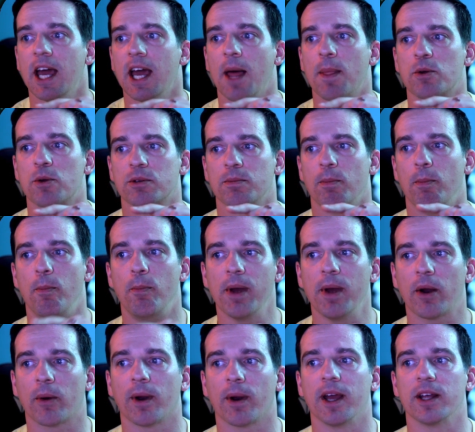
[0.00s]
And there's
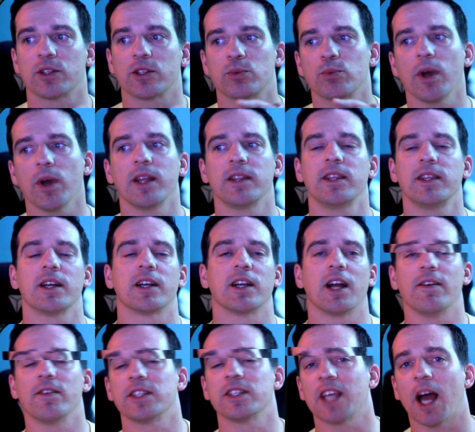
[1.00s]
bit rates right there.
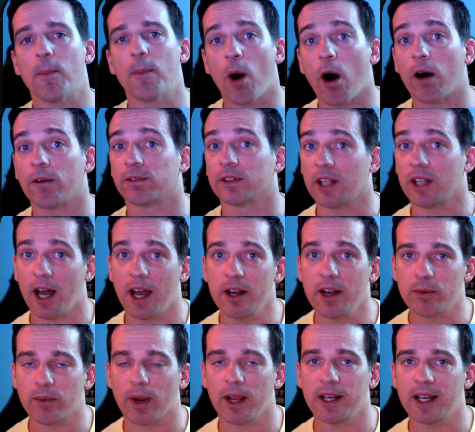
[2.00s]
Obviously I'm
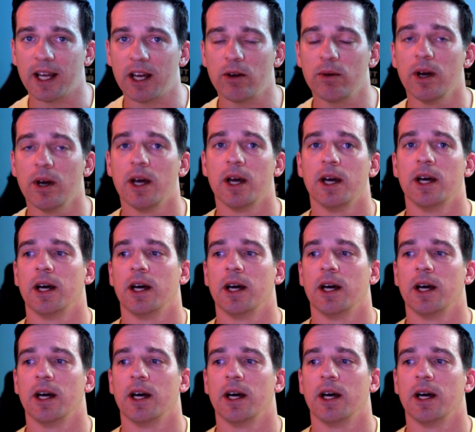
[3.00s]
offline right now.